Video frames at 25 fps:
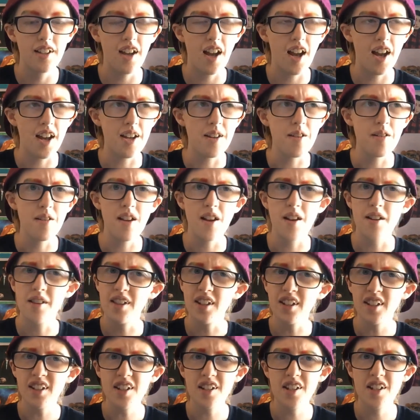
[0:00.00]
I
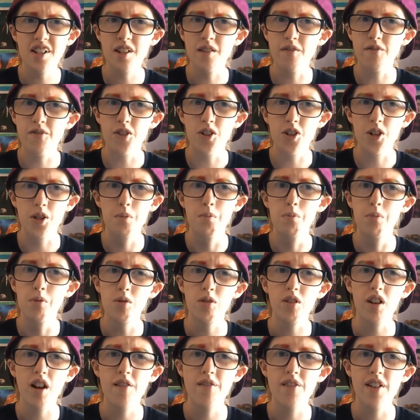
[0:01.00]
think this is the first
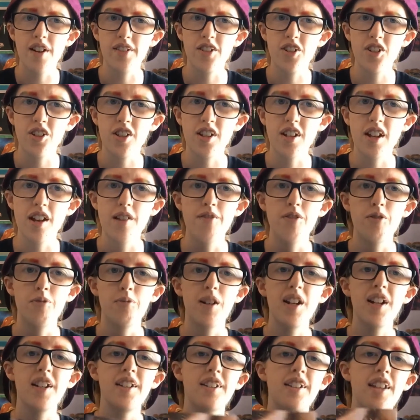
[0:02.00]
book I've actually ever
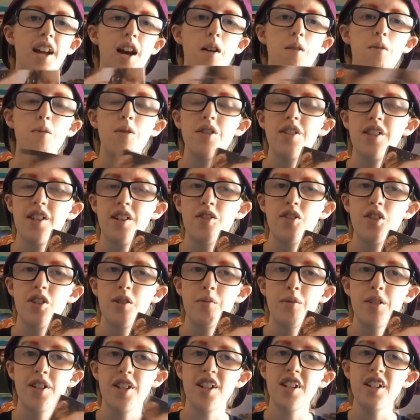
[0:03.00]
read that was
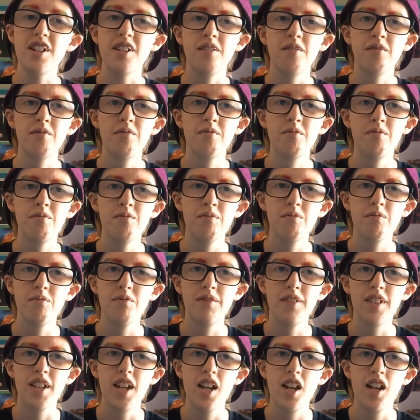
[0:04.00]
LGBT.
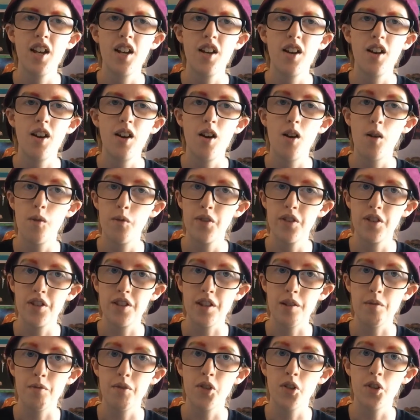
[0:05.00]

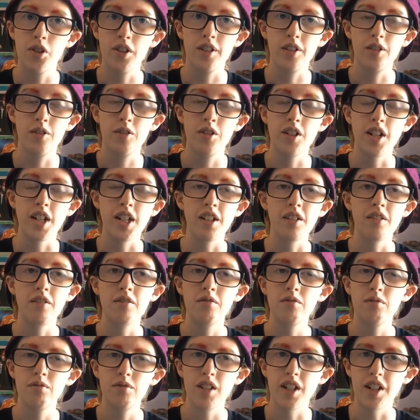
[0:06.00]
Obviously, we're not including
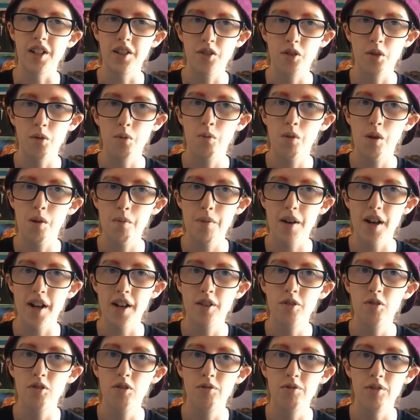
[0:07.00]
things on
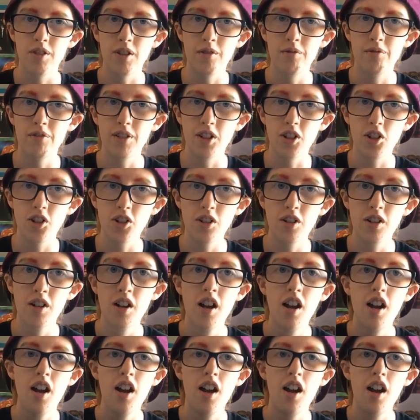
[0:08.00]
Wattpad or fanfiction.